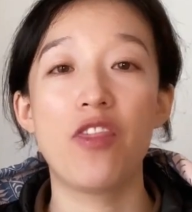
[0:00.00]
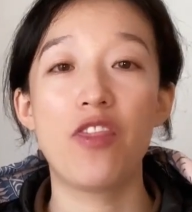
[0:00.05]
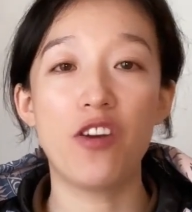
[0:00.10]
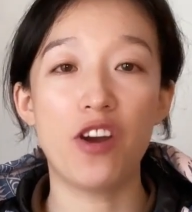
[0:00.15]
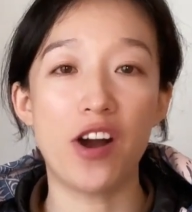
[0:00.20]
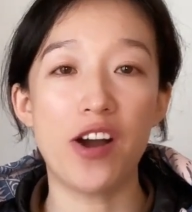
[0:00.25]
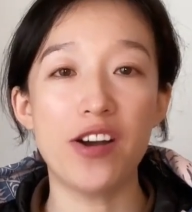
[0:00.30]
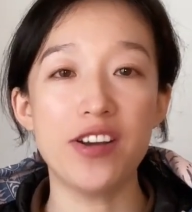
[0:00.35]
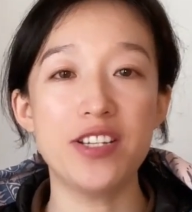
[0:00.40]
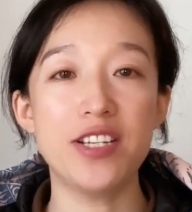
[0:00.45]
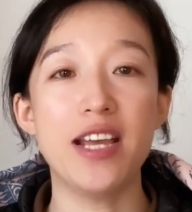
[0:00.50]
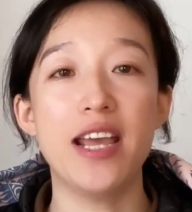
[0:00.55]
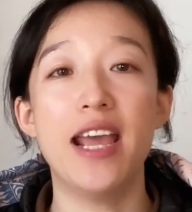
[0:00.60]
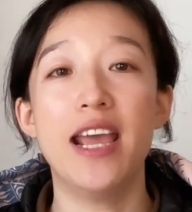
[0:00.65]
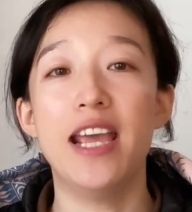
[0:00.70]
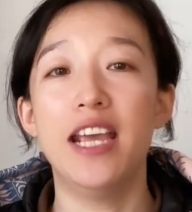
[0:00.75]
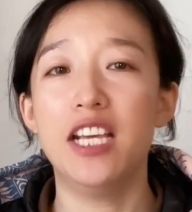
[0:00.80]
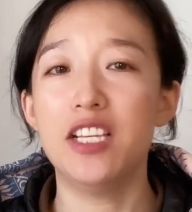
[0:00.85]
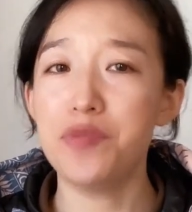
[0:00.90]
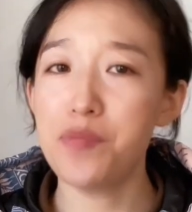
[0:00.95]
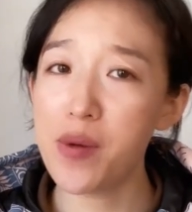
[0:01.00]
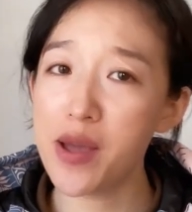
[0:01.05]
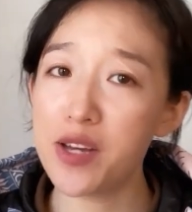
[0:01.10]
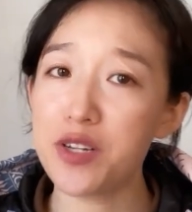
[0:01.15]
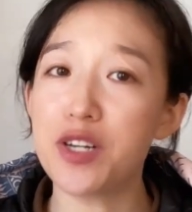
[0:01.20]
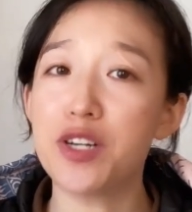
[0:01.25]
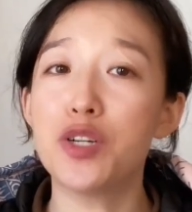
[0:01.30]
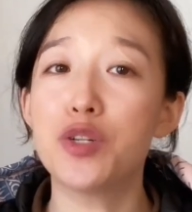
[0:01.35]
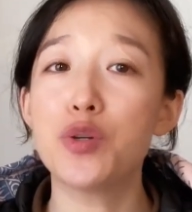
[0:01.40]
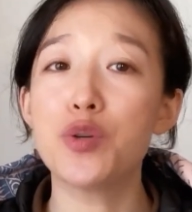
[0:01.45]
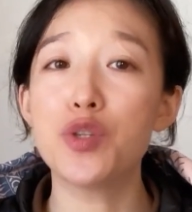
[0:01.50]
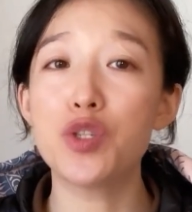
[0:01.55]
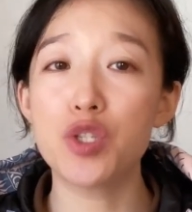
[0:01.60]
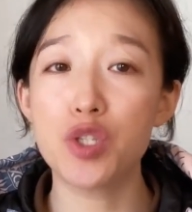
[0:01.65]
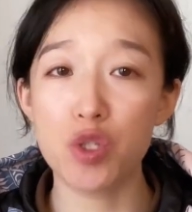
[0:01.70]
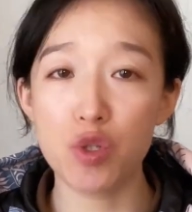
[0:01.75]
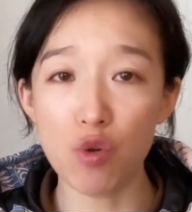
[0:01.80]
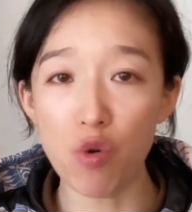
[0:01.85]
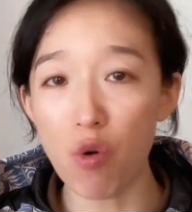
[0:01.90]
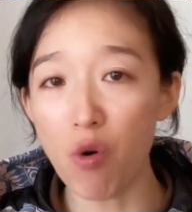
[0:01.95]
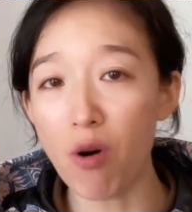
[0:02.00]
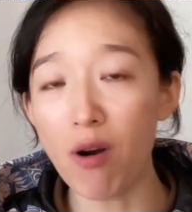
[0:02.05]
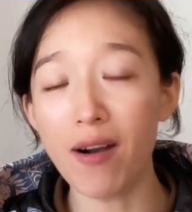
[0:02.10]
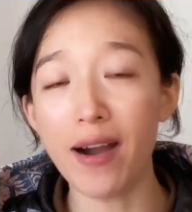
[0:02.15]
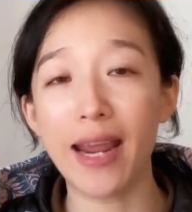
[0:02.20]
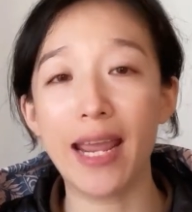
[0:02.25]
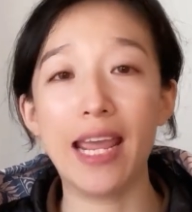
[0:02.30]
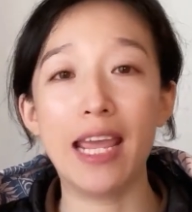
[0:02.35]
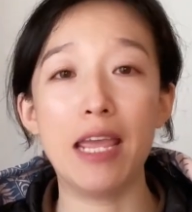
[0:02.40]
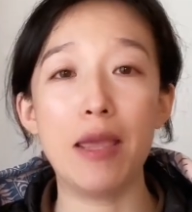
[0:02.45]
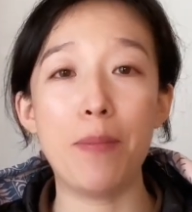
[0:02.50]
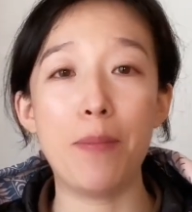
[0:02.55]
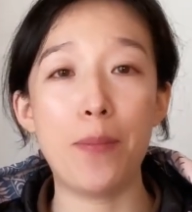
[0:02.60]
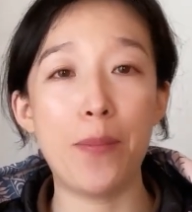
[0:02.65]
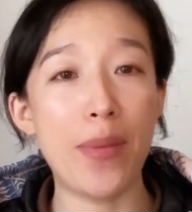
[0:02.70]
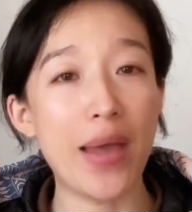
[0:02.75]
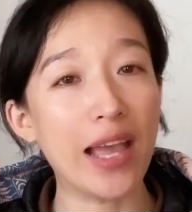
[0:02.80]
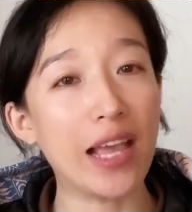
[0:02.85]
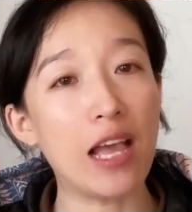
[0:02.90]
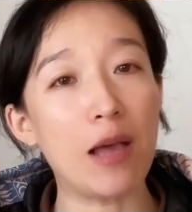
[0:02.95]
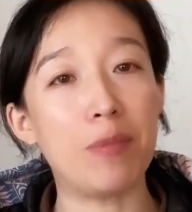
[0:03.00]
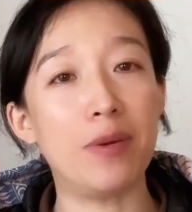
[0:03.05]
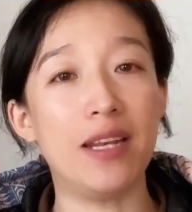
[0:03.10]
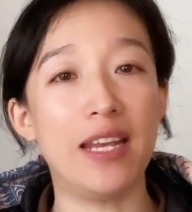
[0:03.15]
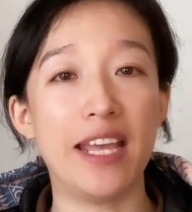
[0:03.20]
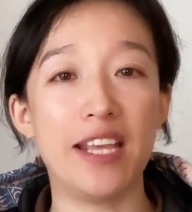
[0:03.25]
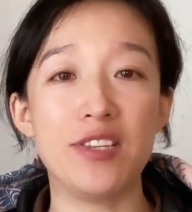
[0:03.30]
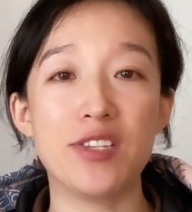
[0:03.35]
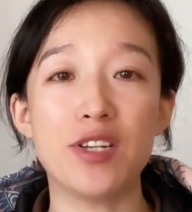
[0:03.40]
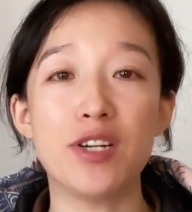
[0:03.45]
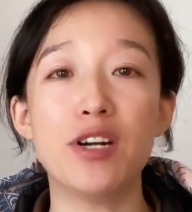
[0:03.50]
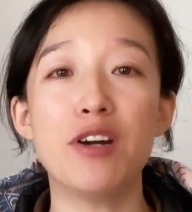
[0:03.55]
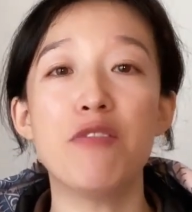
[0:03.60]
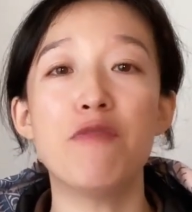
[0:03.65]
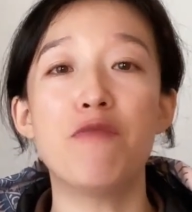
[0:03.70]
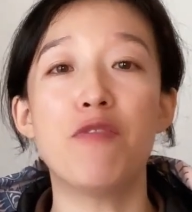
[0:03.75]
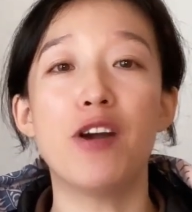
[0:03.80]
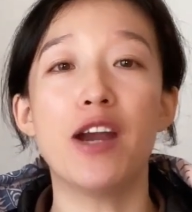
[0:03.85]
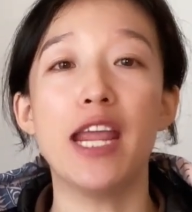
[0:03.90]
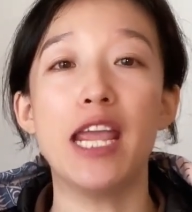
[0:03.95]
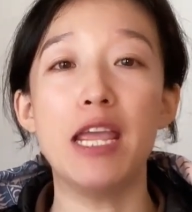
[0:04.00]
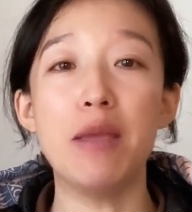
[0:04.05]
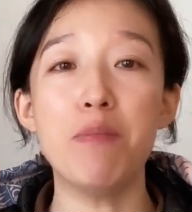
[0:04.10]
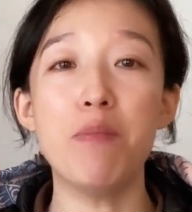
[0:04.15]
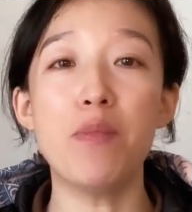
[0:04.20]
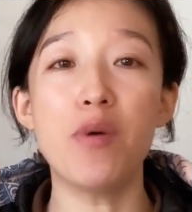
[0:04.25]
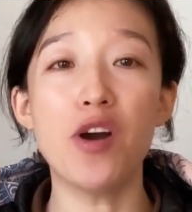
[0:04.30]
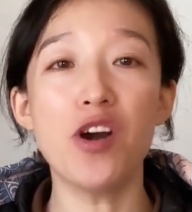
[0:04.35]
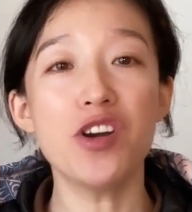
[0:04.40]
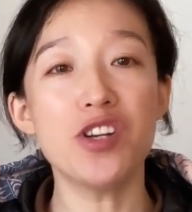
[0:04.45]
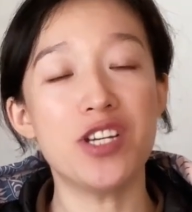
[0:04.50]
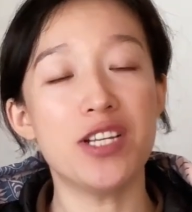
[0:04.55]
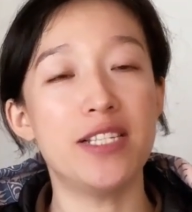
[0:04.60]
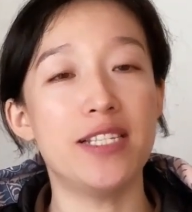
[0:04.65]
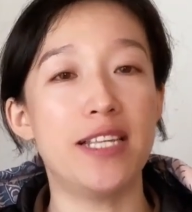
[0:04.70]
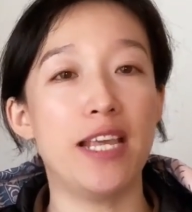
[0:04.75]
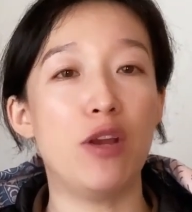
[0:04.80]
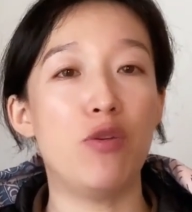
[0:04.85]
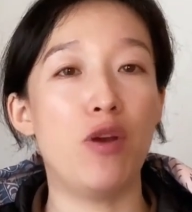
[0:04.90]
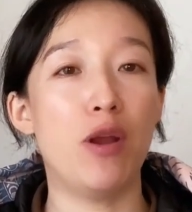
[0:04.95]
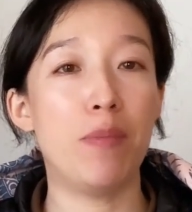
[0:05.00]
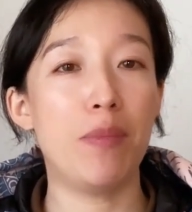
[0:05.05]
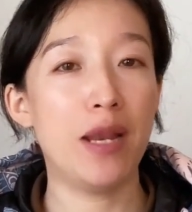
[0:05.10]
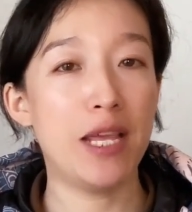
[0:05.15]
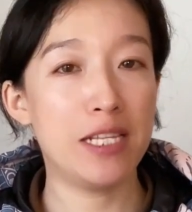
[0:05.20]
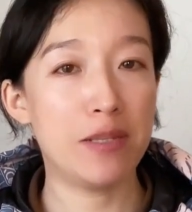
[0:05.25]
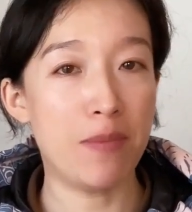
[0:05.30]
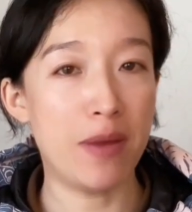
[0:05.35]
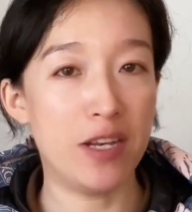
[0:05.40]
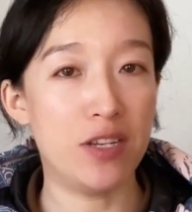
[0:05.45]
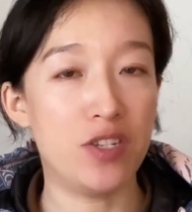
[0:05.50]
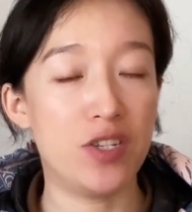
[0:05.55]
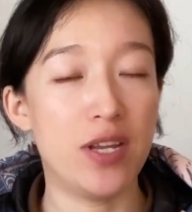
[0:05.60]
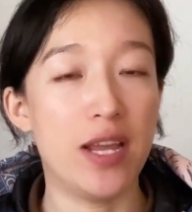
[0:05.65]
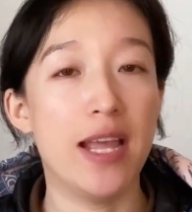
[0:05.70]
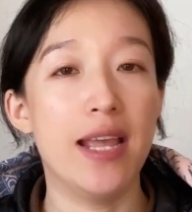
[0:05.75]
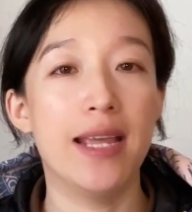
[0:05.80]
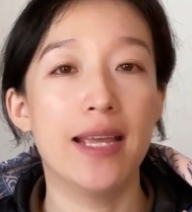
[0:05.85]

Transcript: Third, it's better to store a backup laser for emergency replacement,